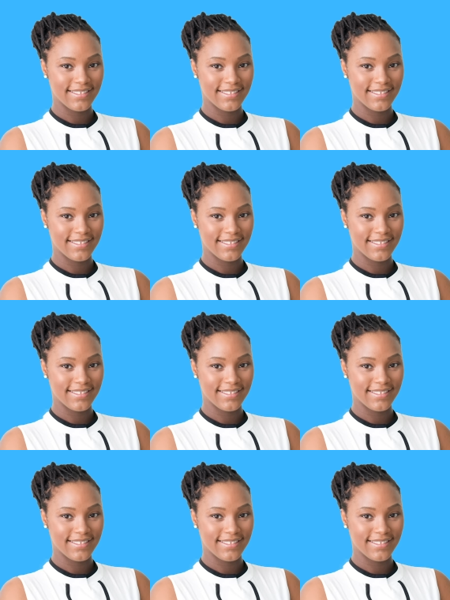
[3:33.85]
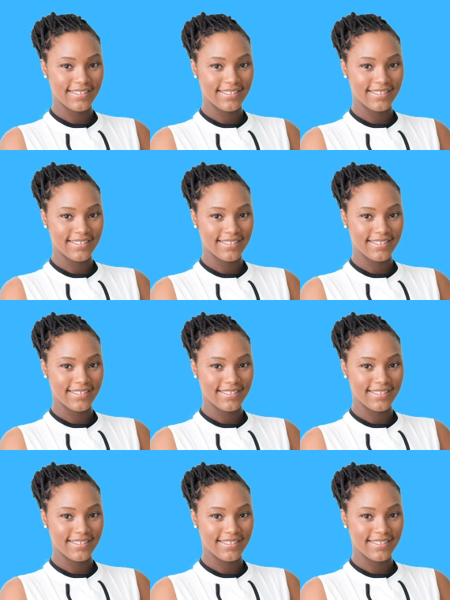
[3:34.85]

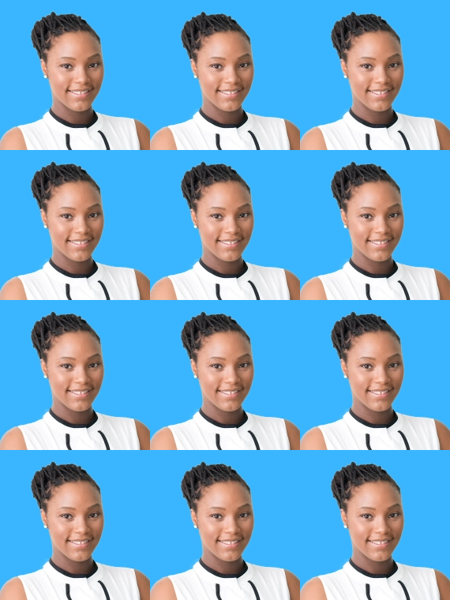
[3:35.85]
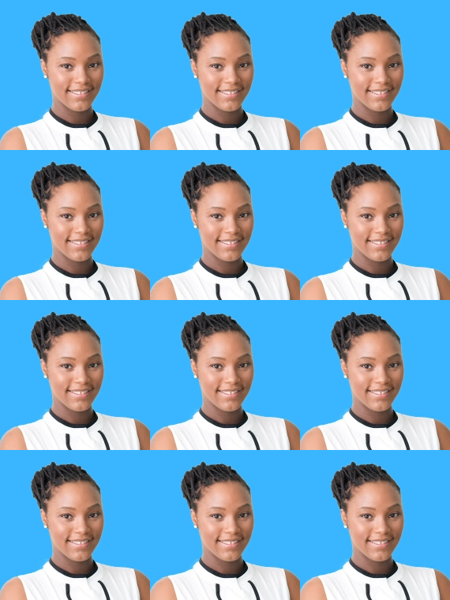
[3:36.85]

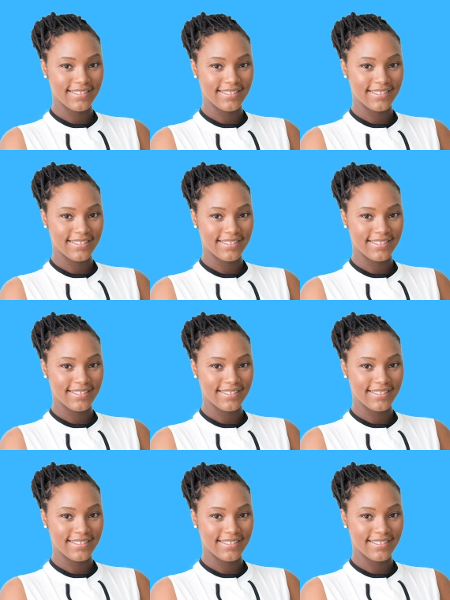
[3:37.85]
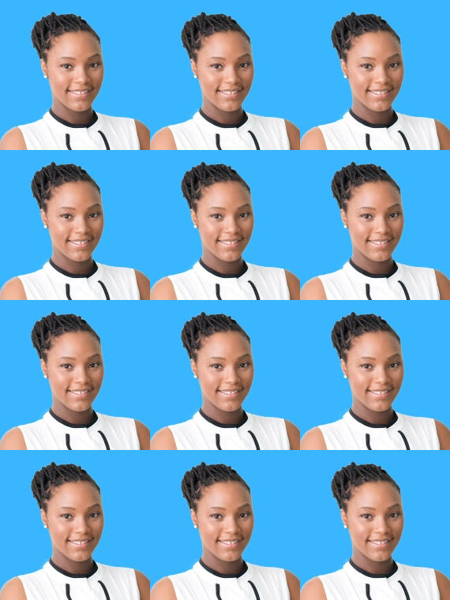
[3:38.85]

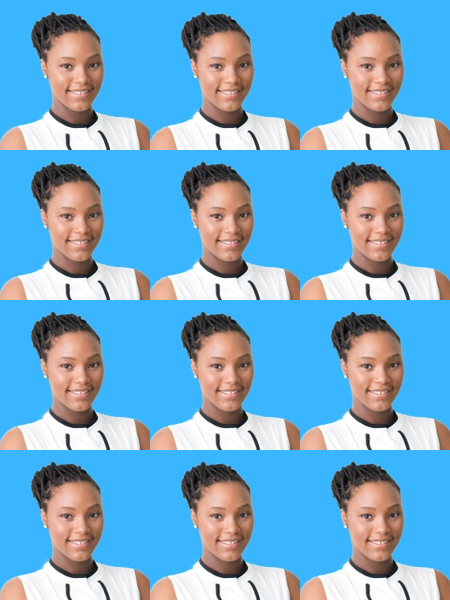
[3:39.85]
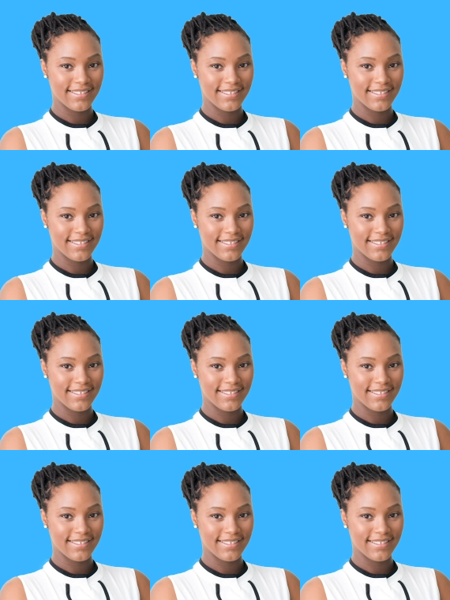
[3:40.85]
This is a still picture; no speech is visible.